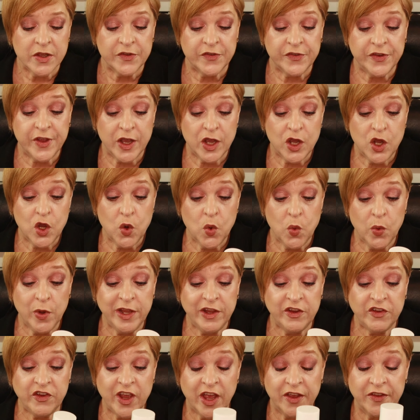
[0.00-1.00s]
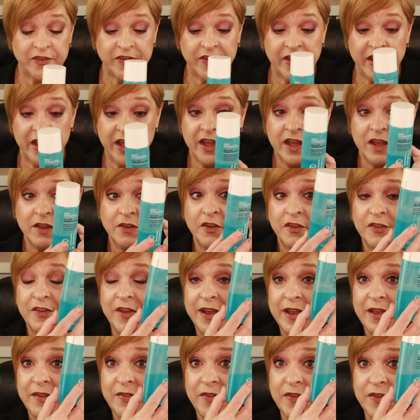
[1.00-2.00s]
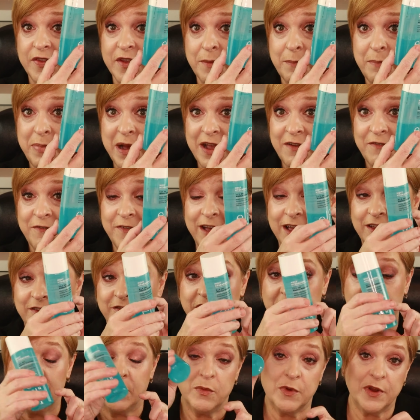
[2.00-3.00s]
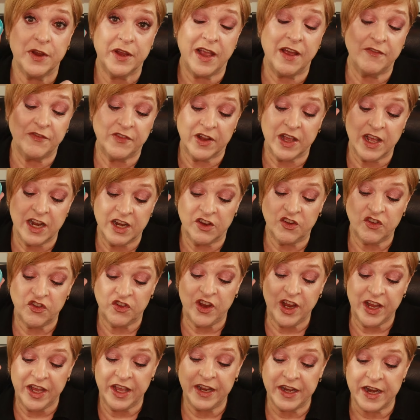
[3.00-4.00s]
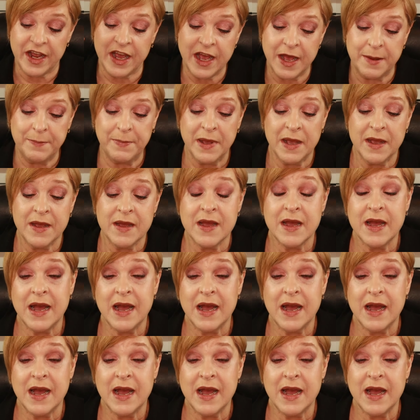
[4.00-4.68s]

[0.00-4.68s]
So we shall see. It looks like it's a bifacial where you have to kind of shake it up.